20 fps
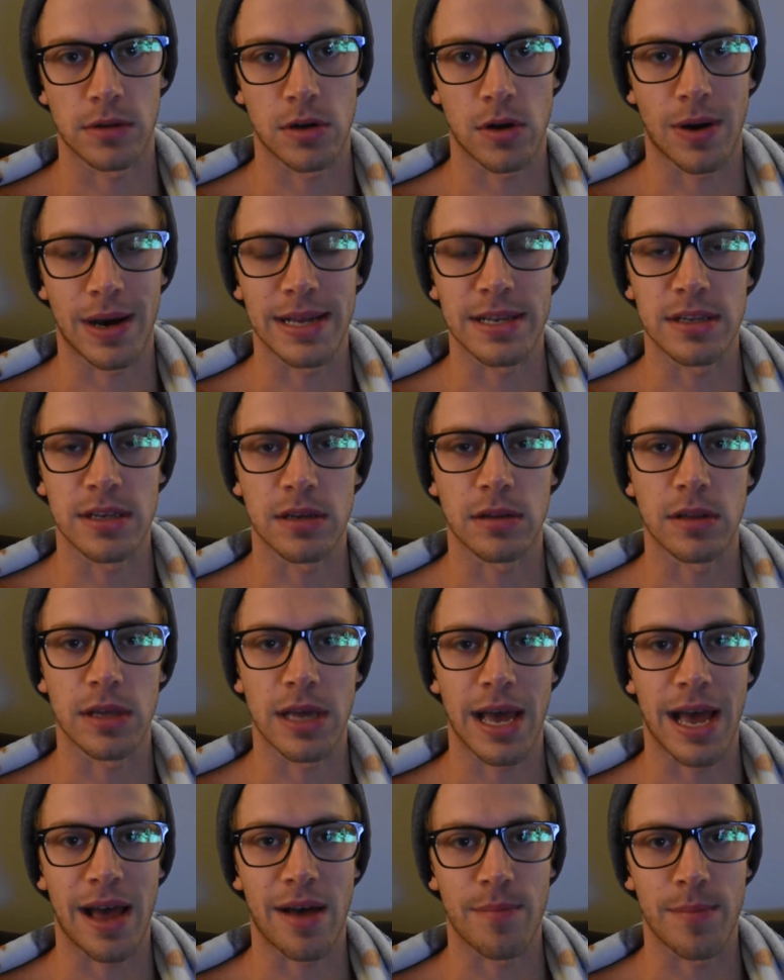
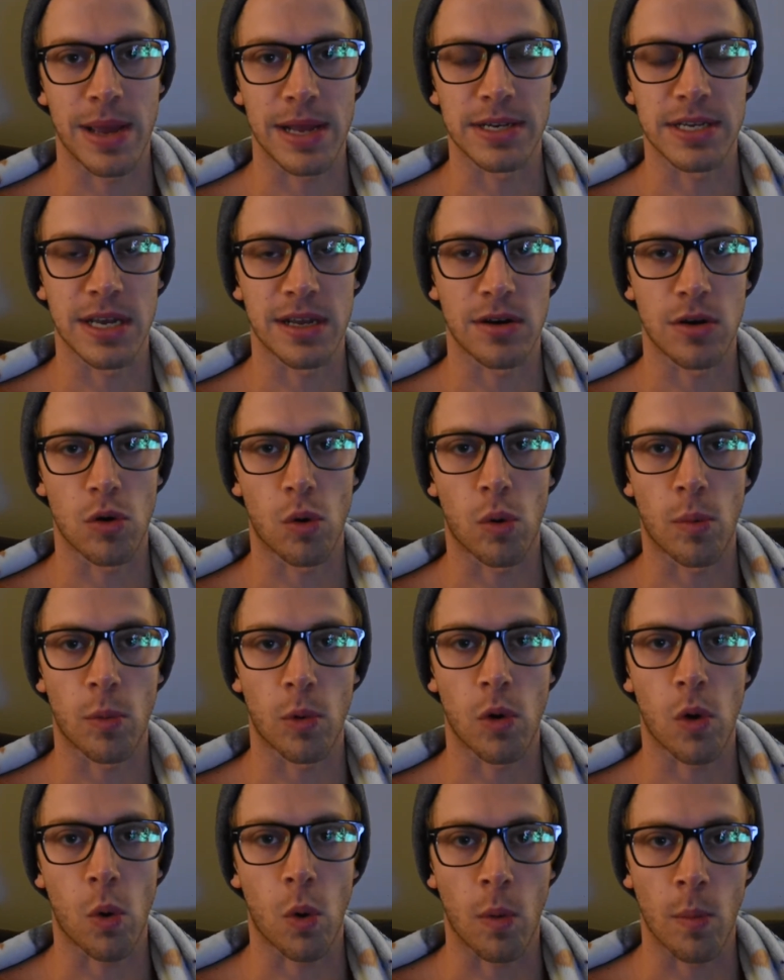ideally maintain
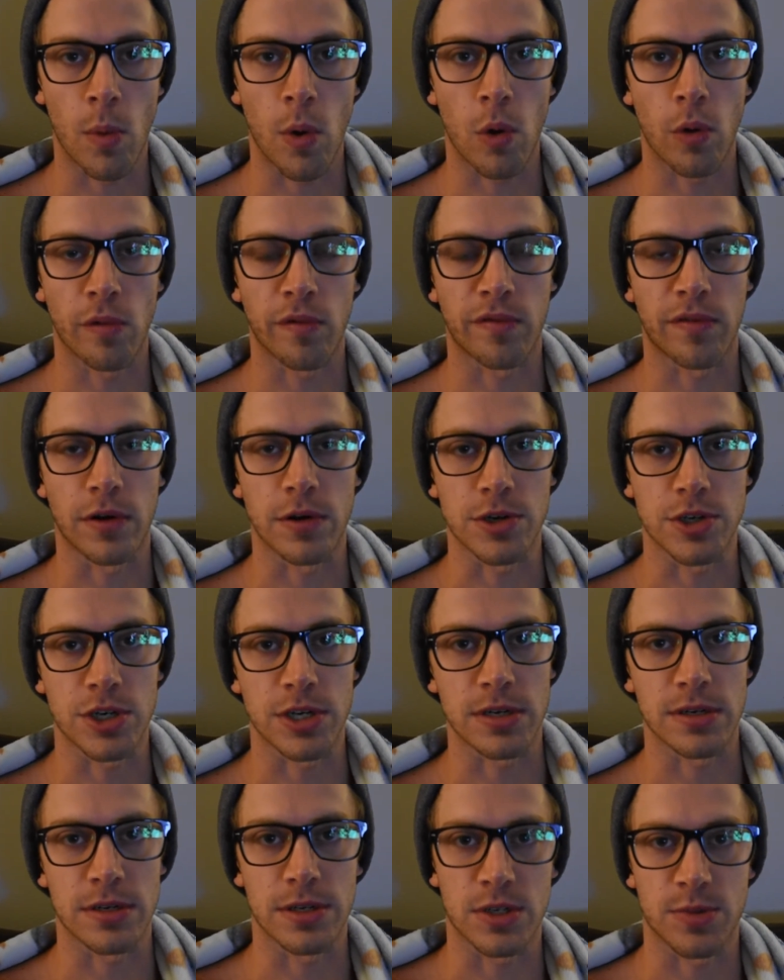normal hormonal
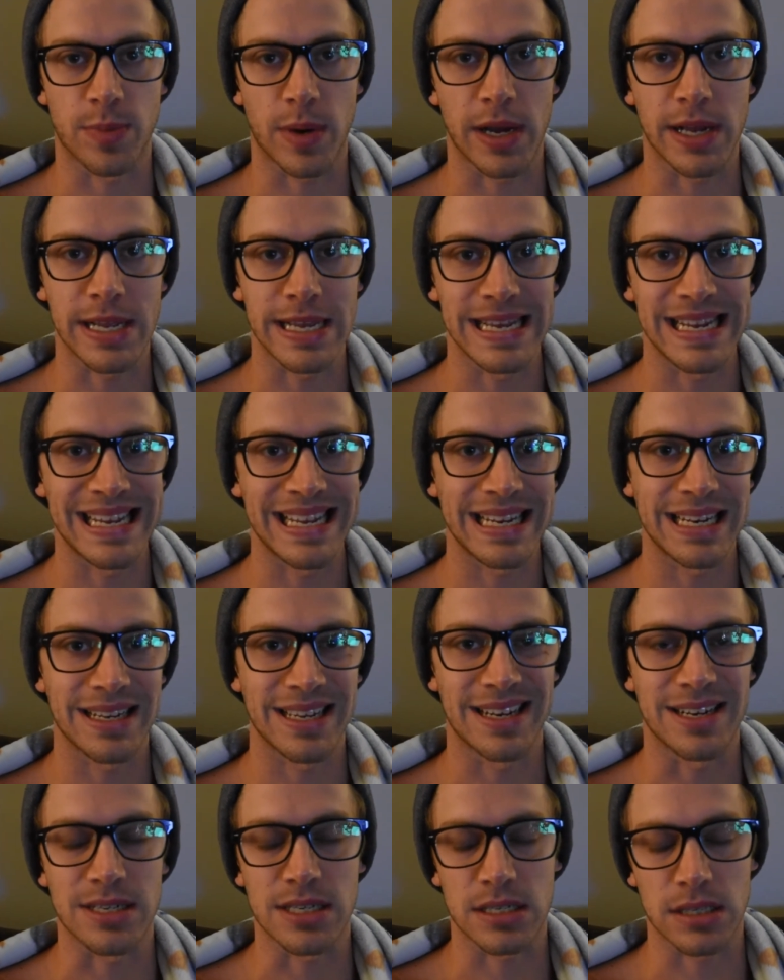function despite eating
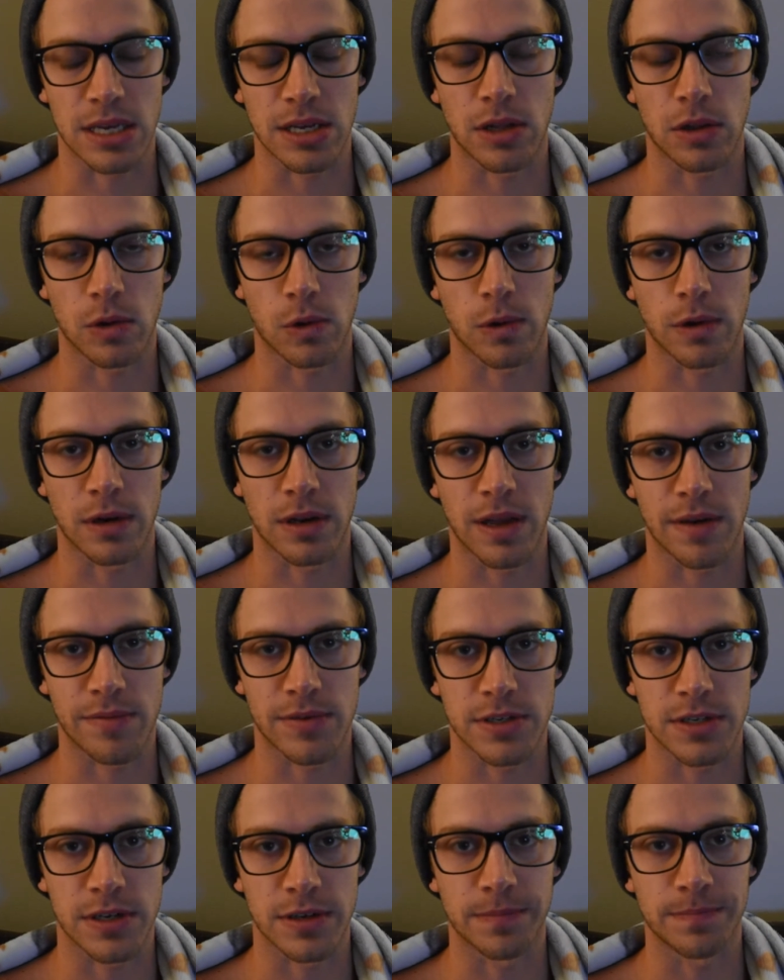in a slight caloric
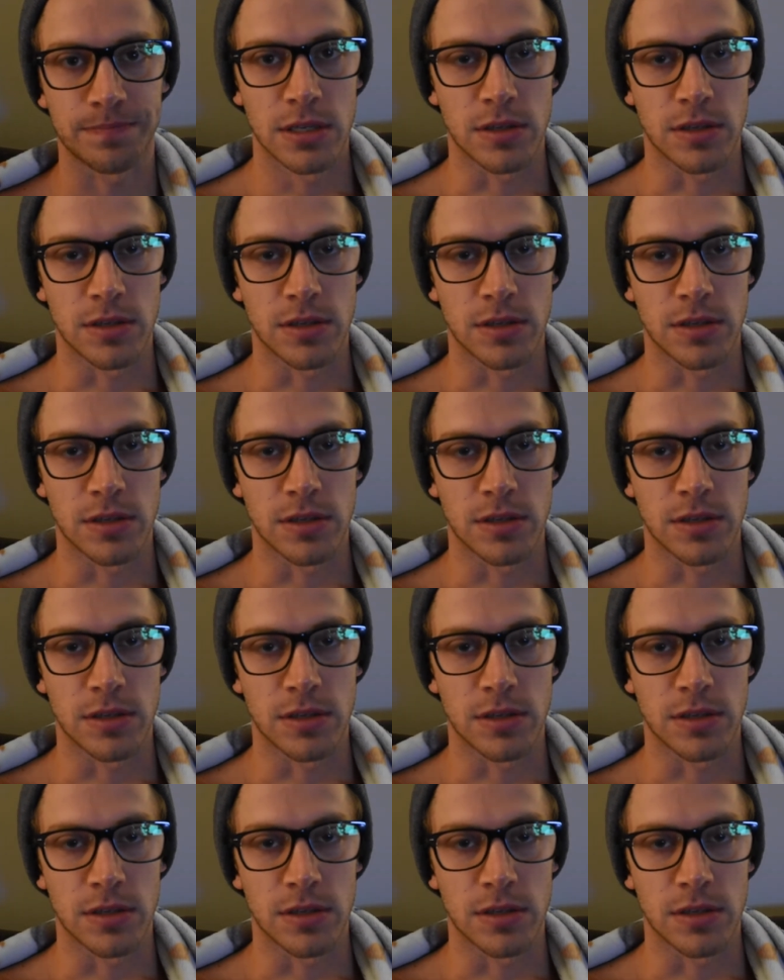deficit.